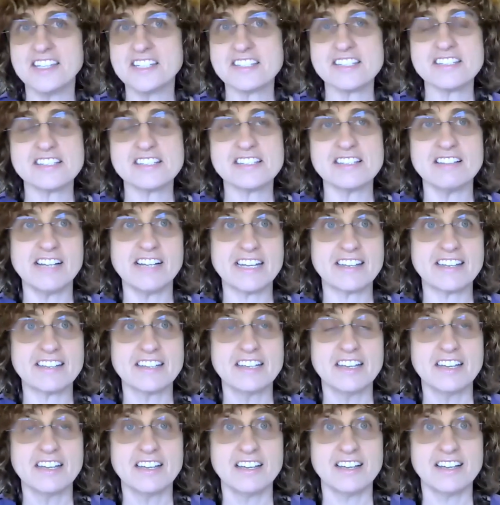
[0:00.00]
this is like,
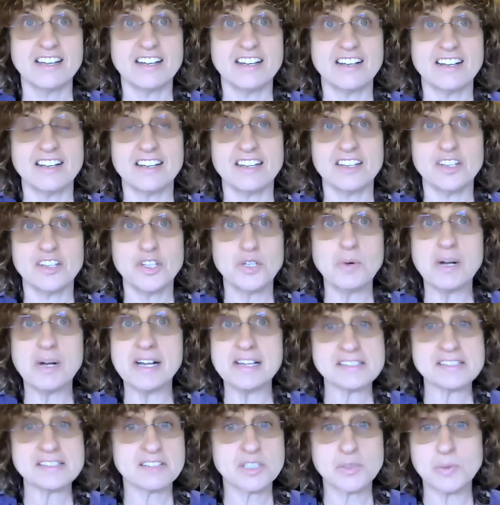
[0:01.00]
you
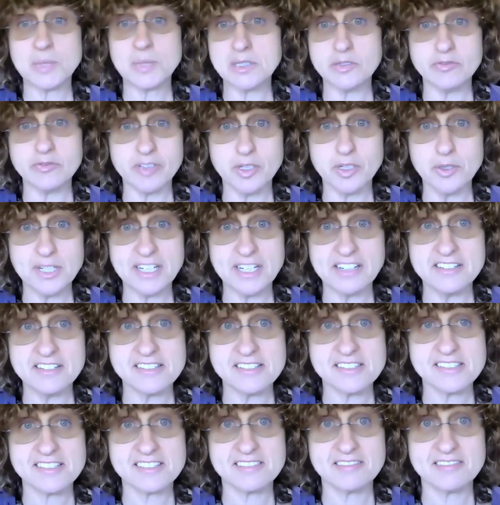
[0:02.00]
ask 12
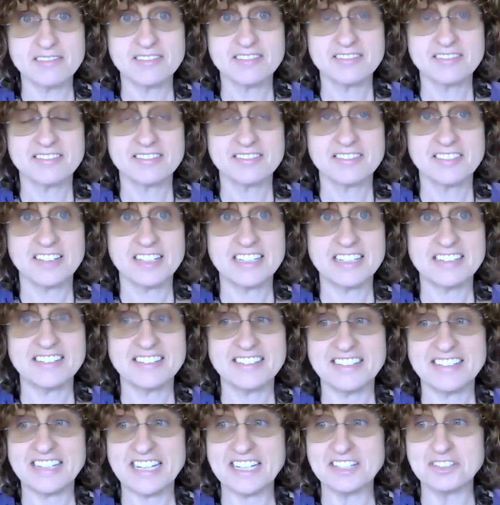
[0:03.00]
lawyers
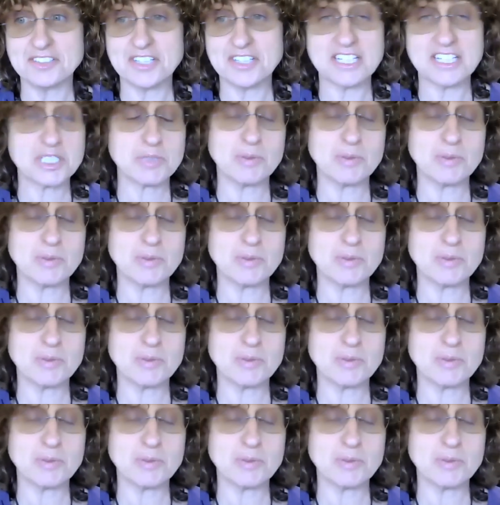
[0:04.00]
and you'll get